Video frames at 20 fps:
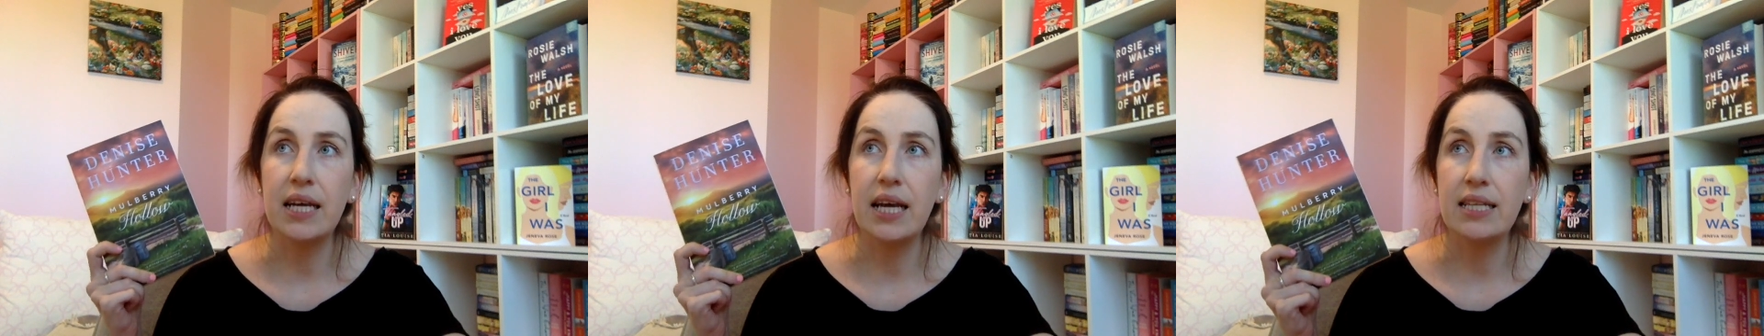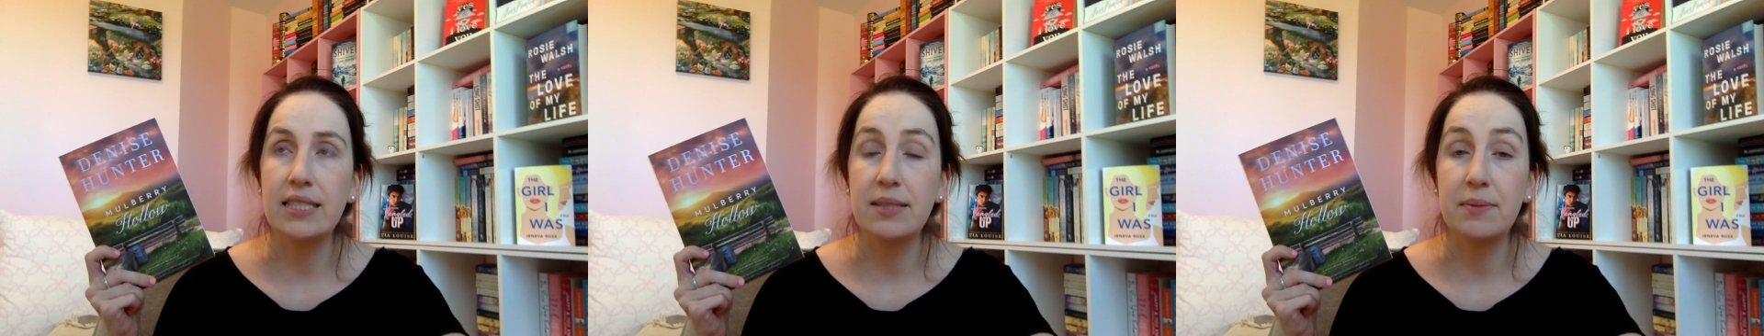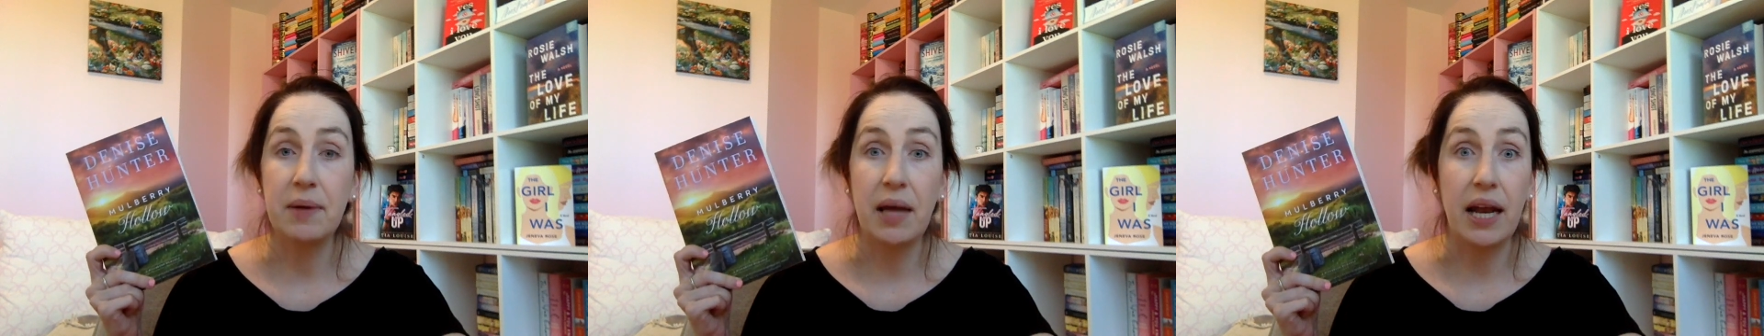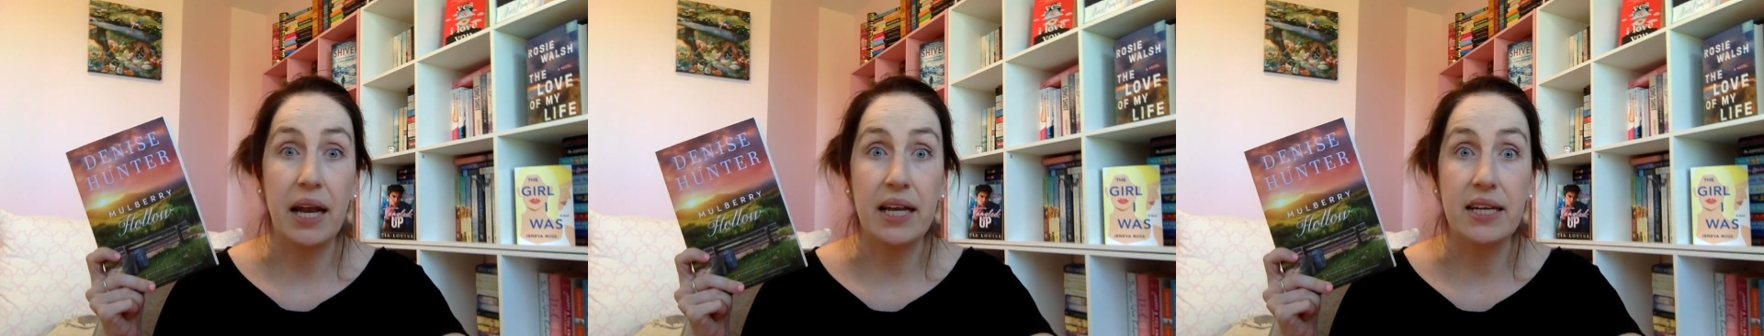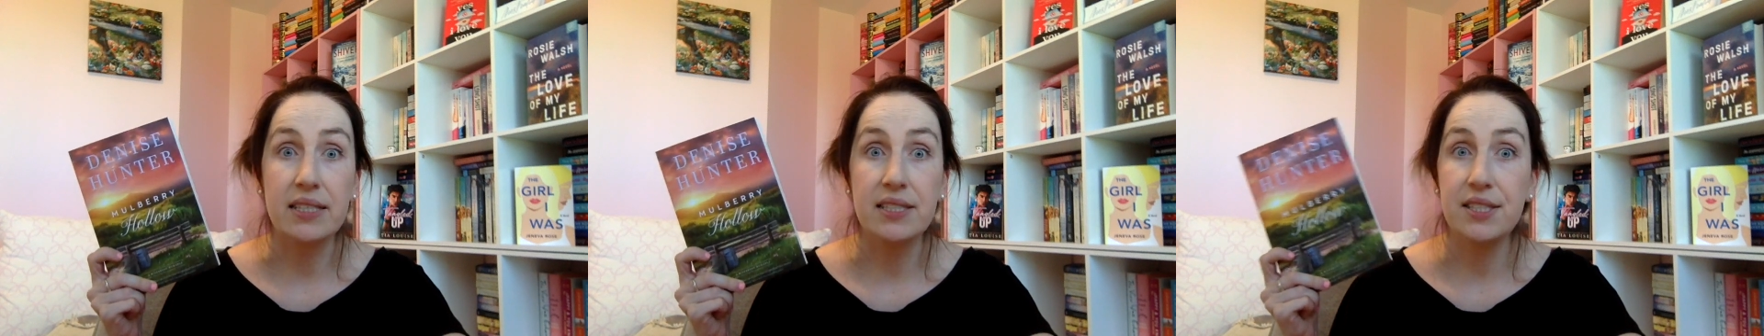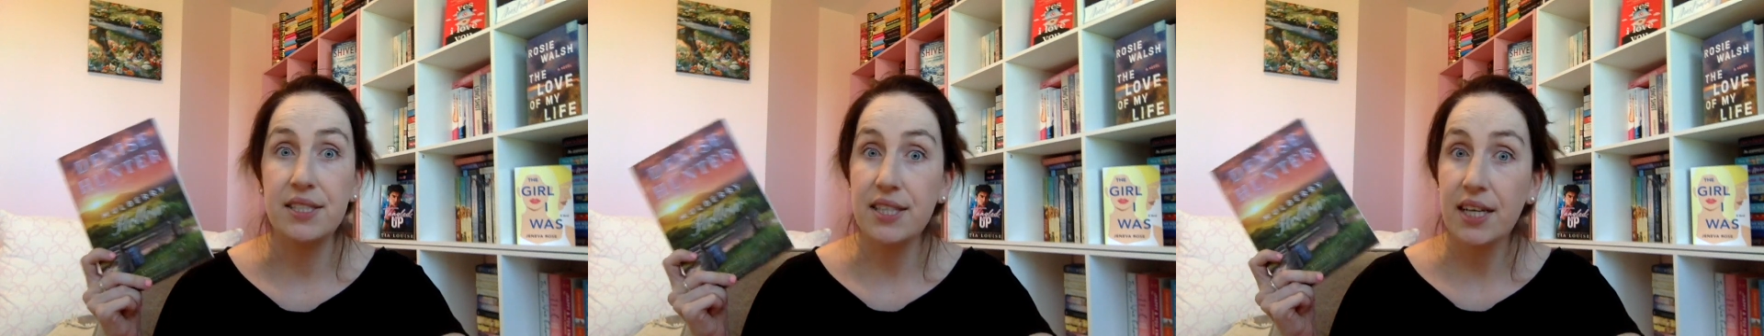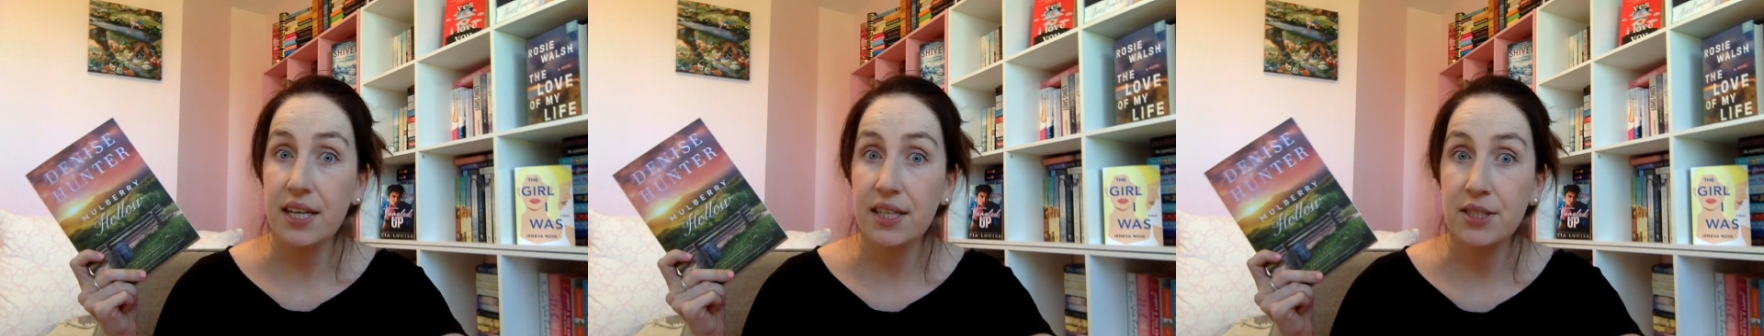ends up getting
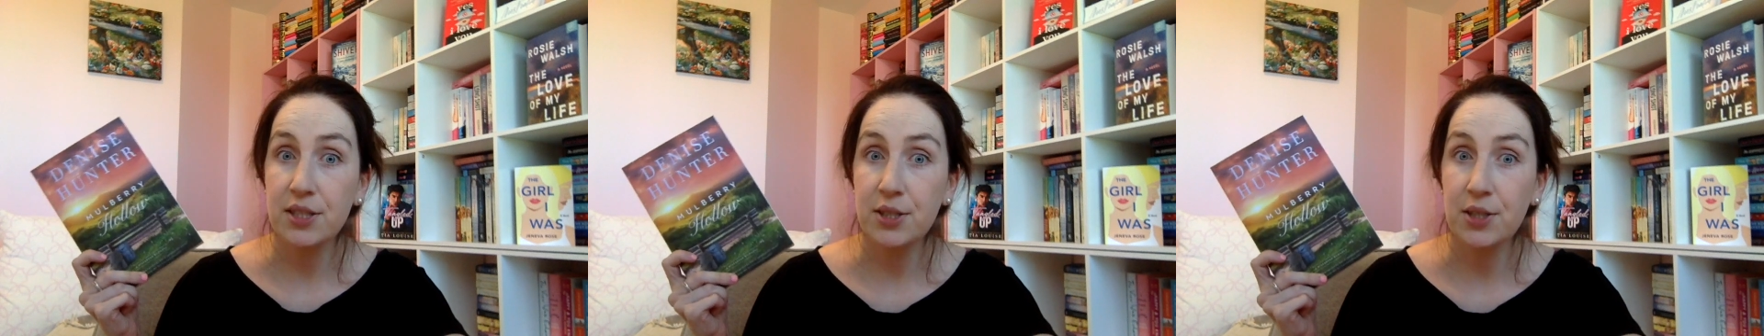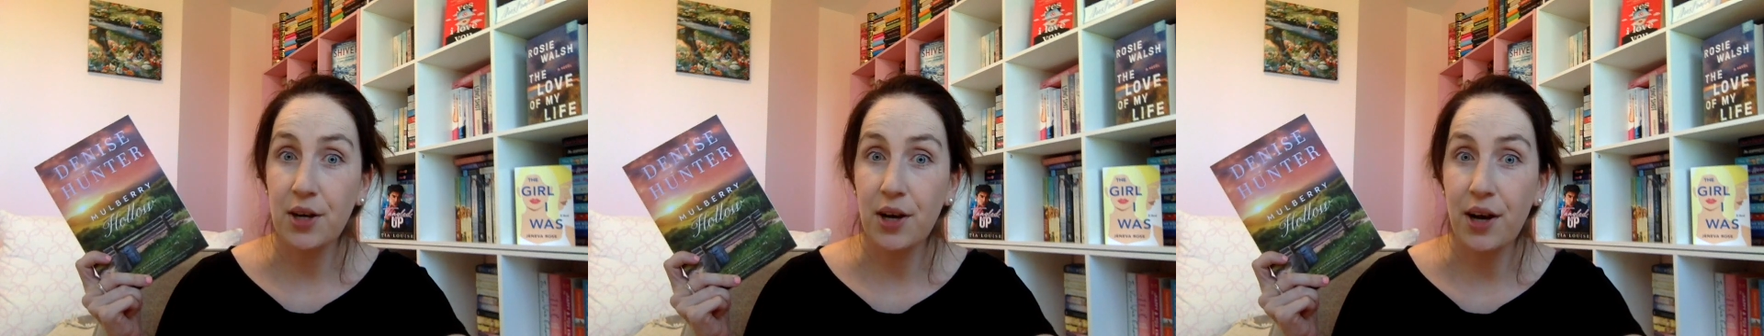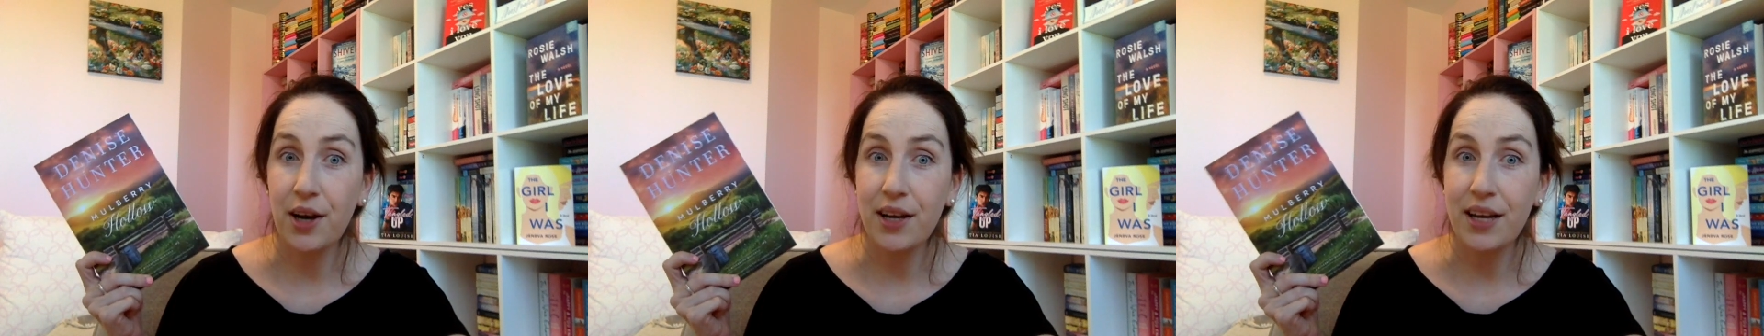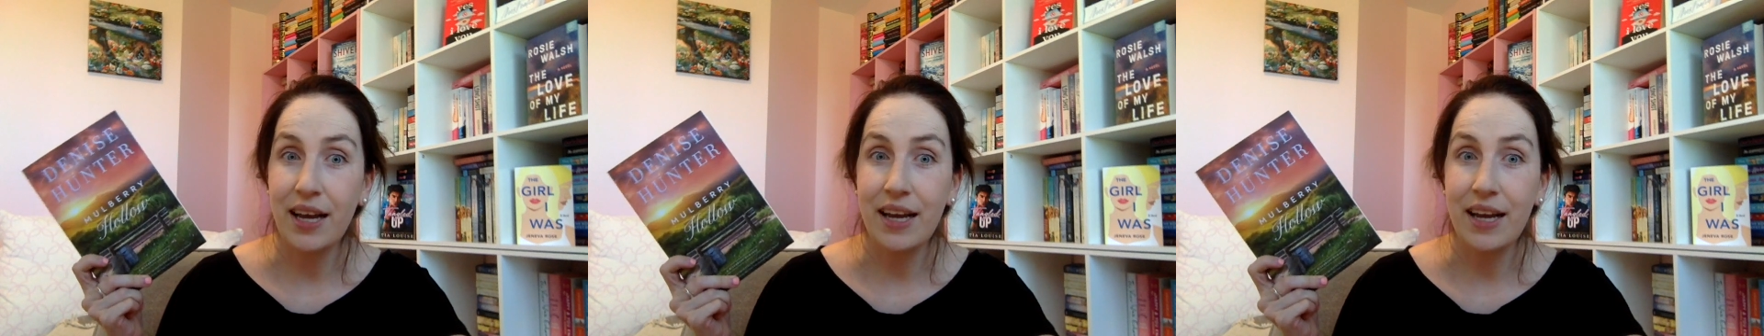sick as a dog